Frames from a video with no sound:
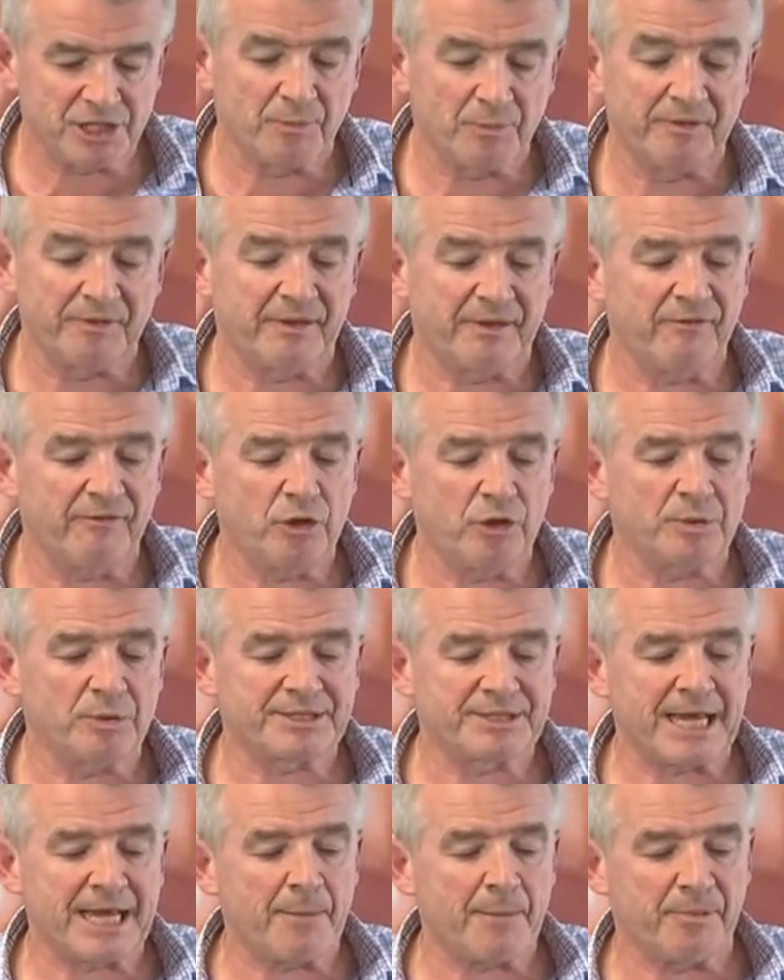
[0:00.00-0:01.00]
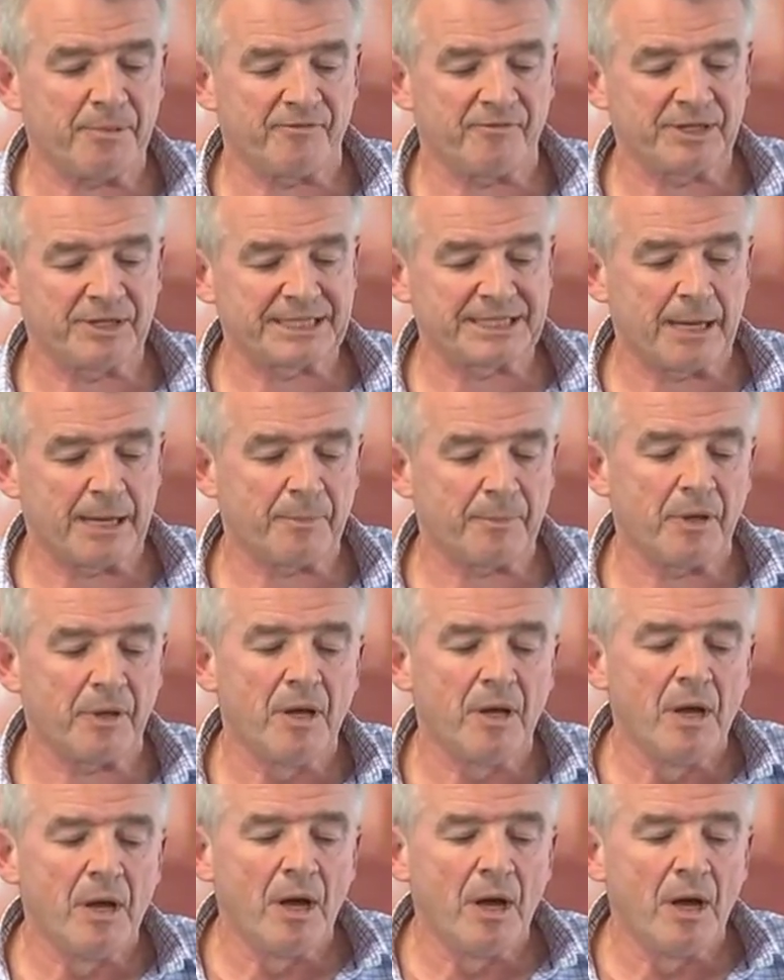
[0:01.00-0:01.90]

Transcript: And we've given you a sample, for example,